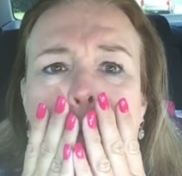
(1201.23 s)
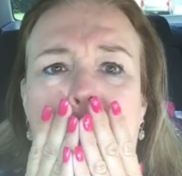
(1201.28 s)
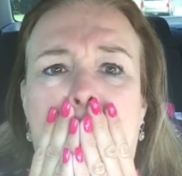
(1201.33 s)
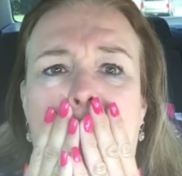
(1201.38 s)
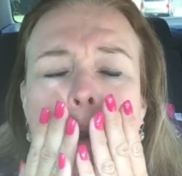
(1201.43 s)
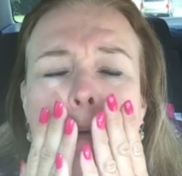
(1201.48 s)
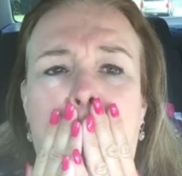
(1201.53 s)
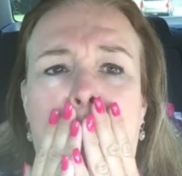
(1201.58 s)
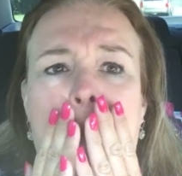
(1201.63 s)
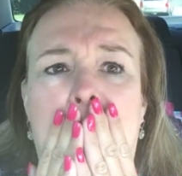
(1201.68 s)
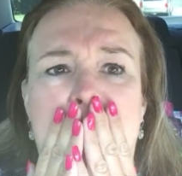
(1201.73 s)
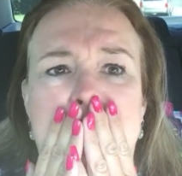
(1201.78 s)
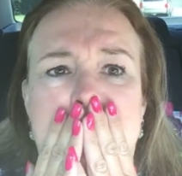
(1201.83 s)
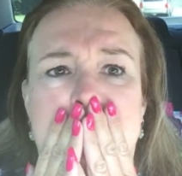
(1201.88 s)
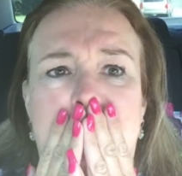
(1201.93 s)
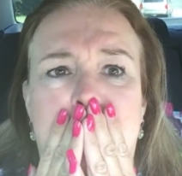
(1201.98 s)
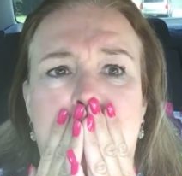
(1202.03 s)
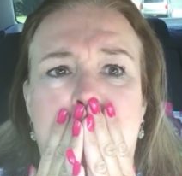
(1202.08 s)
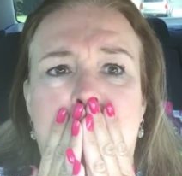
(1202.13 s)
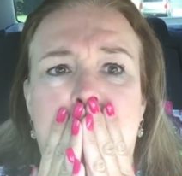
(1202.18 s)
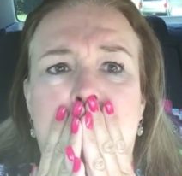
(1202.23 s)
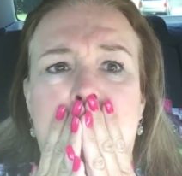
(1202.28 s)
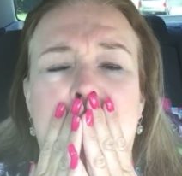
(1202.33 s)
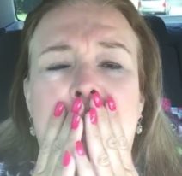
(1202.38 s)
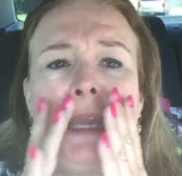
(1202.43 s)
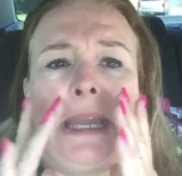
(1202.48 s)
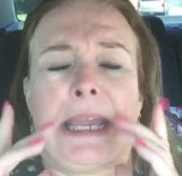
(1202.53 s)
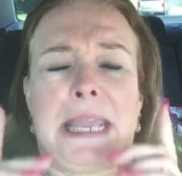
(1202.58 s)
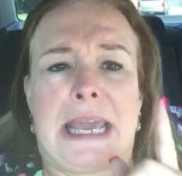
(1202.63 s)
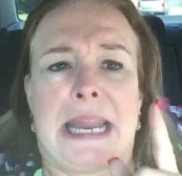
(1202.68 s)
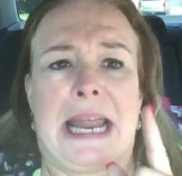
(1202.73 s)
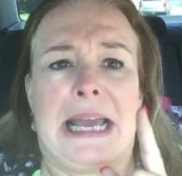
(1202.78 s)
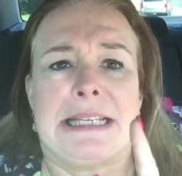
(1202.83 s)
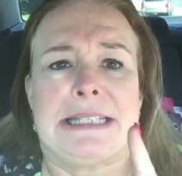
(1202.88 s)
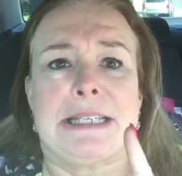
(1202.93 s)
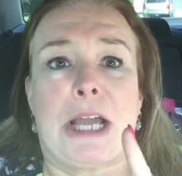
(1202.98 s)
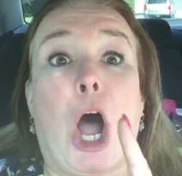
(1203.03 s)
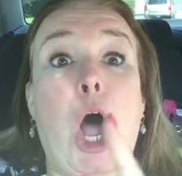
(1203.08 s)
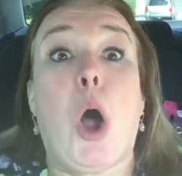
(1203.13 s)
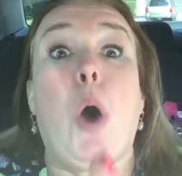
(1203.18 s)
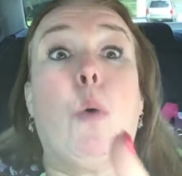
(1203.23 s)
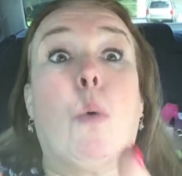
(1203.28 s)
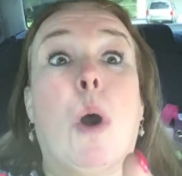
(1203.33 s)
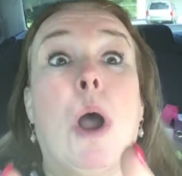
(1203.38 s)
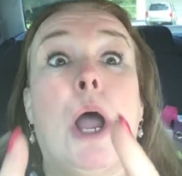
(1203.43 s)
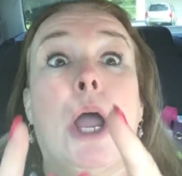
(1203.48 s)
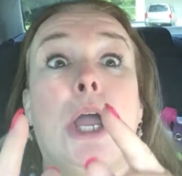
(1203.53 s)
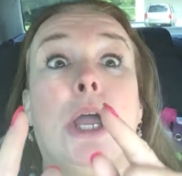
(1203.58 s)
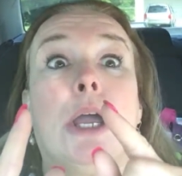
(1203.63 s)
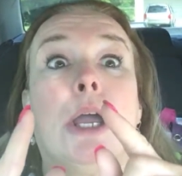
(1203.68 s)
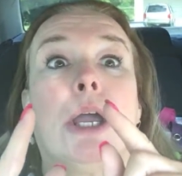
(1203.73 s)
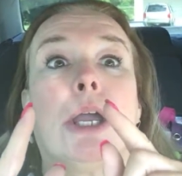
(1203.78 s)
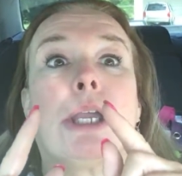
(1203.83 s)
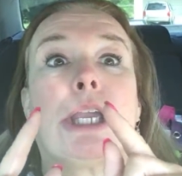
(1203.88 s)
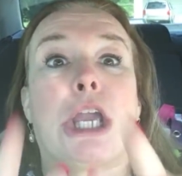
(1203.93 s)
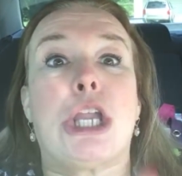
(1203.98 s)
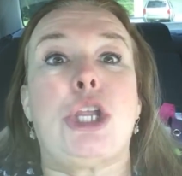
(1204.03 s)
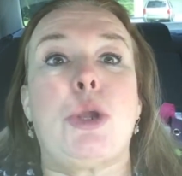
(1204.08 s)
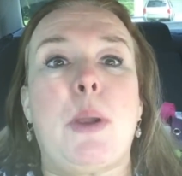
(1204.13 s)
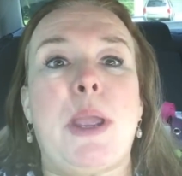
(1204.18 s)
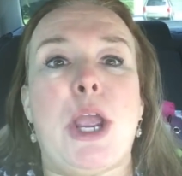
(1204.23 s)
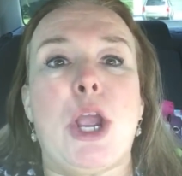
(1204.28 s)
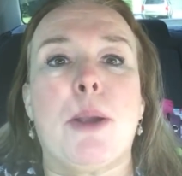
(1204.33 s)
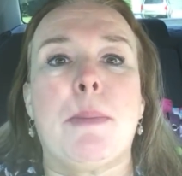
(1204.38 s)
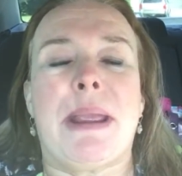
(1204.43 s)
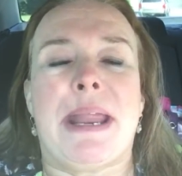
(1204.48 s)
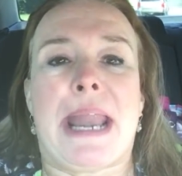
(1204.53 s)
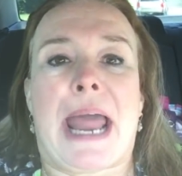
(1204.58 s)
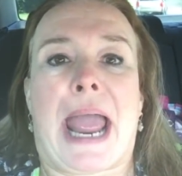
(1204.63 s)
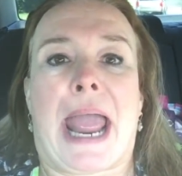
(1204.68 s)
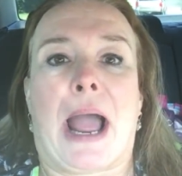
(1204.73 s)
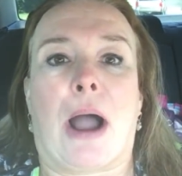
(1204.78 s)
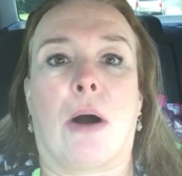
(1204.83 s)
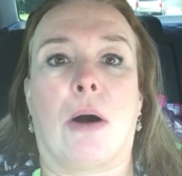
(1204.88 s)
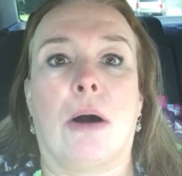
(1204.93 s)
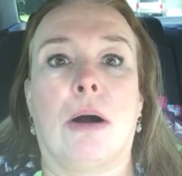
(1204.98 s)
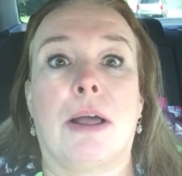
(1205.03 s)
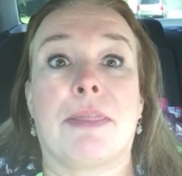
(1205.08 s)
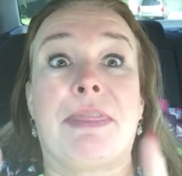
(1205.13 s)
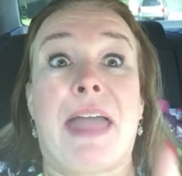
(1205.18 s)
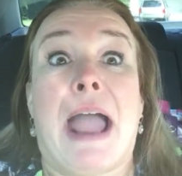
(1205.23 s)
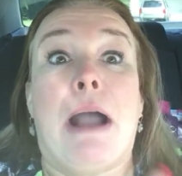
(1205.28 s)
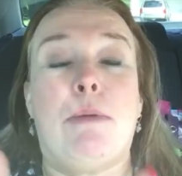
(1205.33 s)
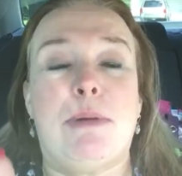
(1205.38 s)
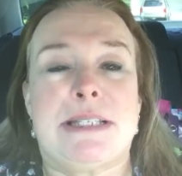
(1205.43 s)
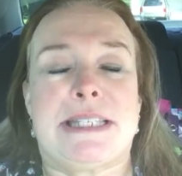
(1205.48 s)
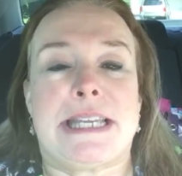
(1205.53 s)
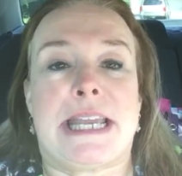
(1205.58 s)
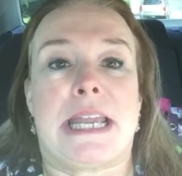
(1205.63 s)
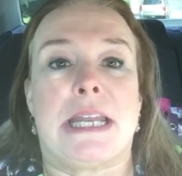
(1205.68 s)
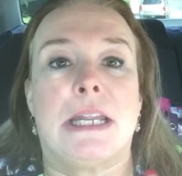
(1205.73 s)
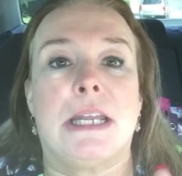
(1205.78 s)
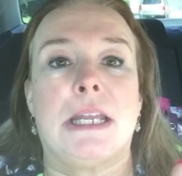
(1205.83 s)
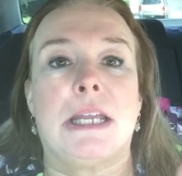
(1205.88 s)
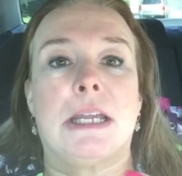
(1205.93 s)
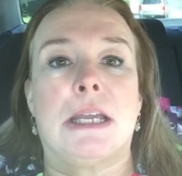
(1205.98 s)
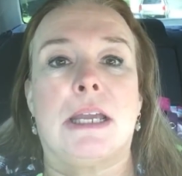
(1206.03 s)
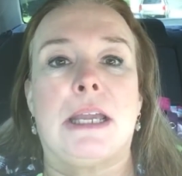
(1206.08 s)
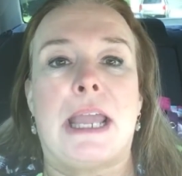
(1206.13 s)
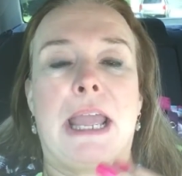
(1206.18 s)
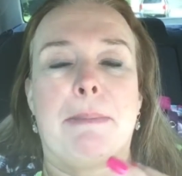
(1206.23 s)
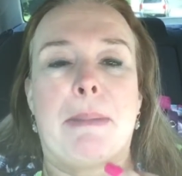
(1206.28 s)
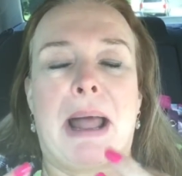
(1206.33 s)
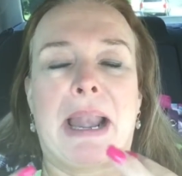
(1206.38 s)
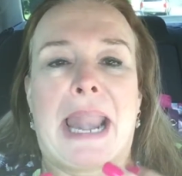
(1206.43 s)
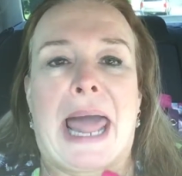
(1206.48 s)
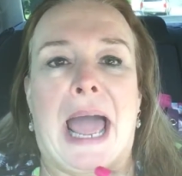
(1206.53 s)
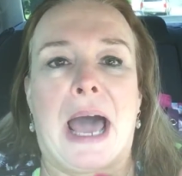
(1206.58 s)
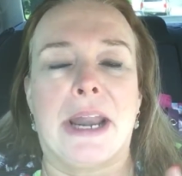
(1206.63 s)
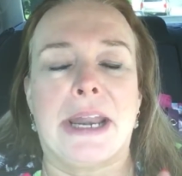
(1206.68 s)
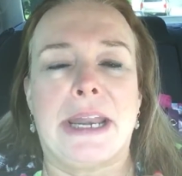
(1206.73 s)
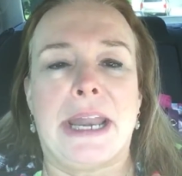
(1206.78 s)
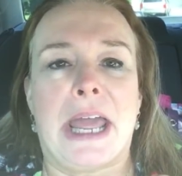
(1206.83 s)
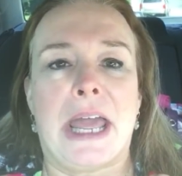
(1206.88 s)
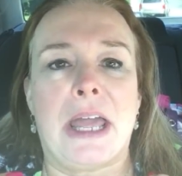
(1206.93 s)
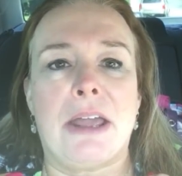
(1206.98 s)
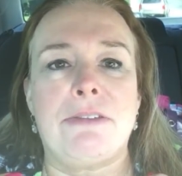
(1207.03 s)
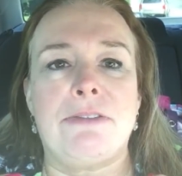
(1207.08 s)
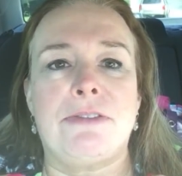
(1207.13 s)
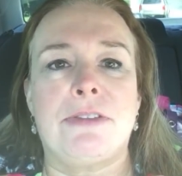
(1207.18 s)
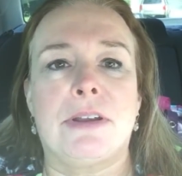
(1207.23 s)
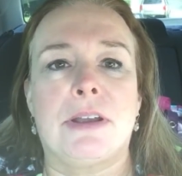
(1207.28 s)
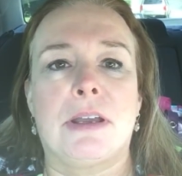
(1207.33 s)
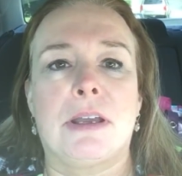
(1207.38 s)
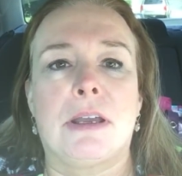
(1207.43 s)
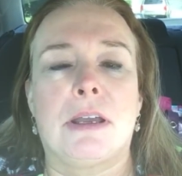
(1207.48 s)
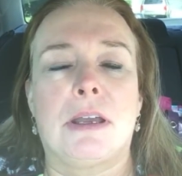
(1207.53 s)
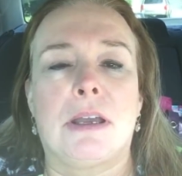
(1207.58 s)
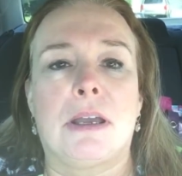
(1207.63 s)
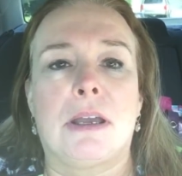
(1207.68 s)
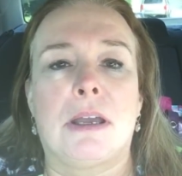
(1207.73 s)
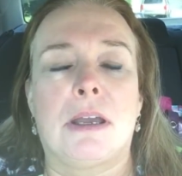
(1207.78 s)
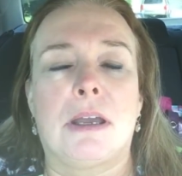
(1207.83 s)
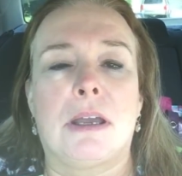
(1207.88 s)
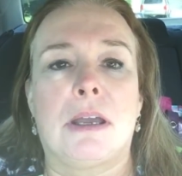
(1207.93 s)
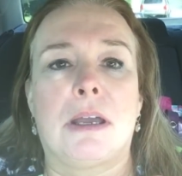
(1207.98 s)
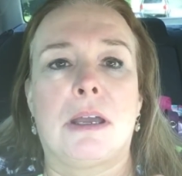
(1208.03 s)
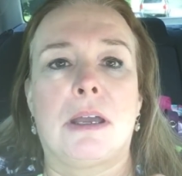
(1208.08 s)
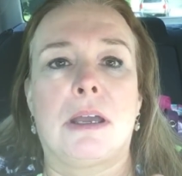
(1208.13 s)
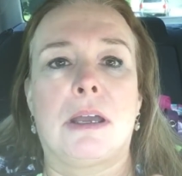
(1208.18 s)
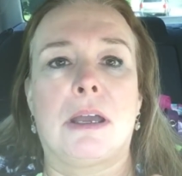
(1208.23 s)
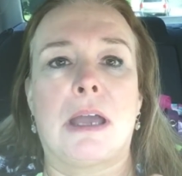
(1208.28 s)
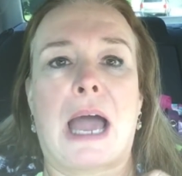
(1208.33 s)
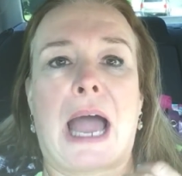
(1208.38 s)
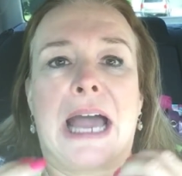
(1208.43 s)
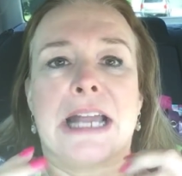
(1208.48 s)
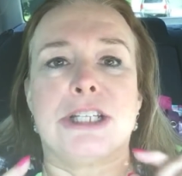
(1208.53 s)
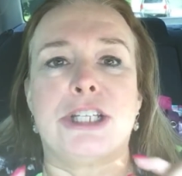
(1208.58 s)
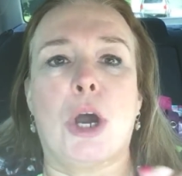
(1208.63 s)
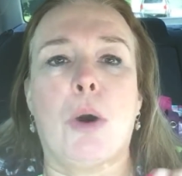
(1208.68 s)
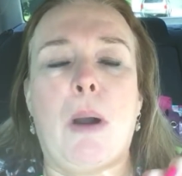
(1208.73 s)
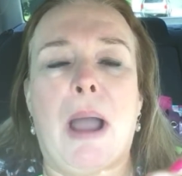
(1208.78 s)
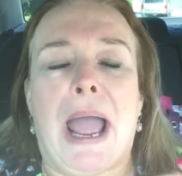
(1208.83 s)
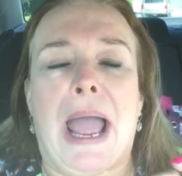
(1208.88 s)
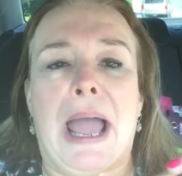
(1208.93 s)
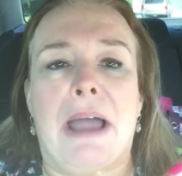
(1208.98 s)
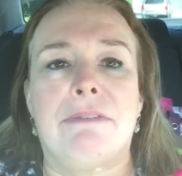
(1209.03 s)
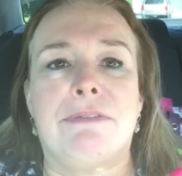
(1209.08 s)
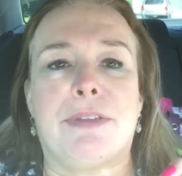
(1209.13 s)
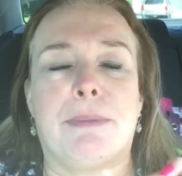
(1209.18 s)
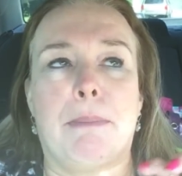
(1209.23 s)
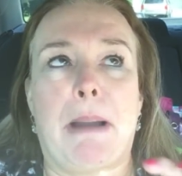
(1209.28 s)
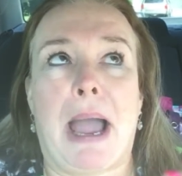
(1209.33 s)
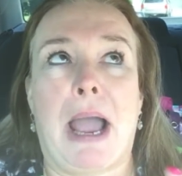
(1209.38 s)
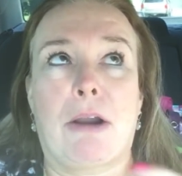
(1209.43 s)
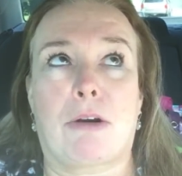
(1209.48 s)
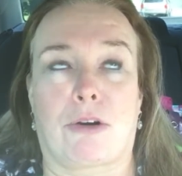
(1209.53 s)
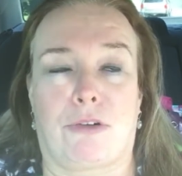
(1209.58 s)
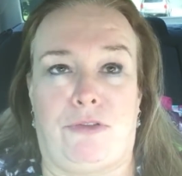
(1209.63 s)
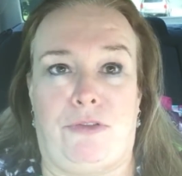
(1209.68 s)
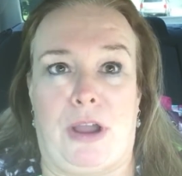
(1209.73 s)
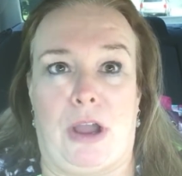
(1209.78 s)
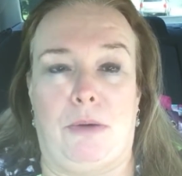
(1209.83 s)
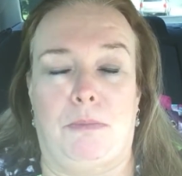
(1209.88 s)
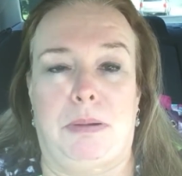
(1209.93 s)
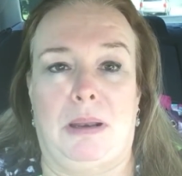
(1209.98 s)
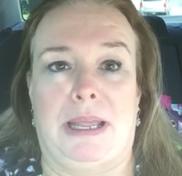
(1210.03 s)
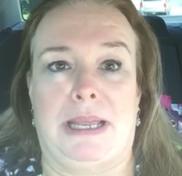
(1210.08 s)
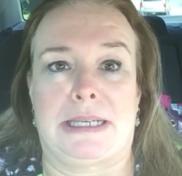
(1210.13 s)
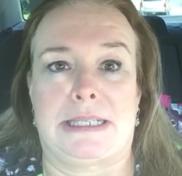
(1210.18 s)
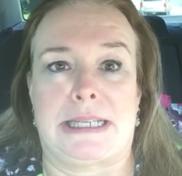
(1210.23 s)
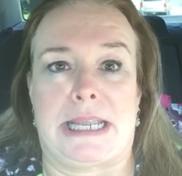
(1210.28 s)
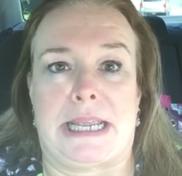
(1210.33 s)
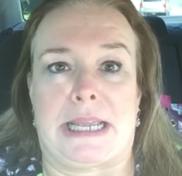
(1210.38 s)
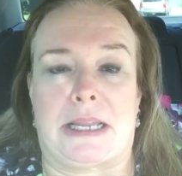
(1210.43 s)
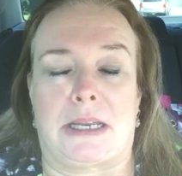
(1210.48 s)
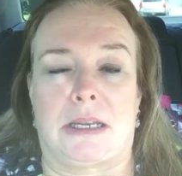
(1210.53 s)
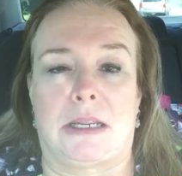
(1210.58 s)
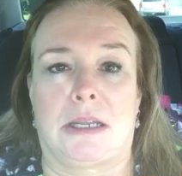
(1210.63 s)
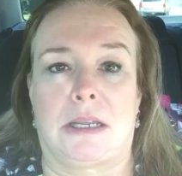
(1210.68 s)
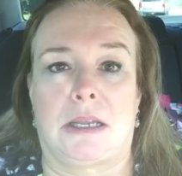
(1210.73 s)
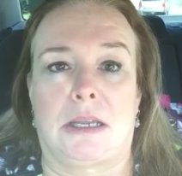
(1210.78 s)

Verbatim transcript: What was it? And I said, oh, can you hear me now? That was it. Am I loud enough? I don't have the microphone plugged in.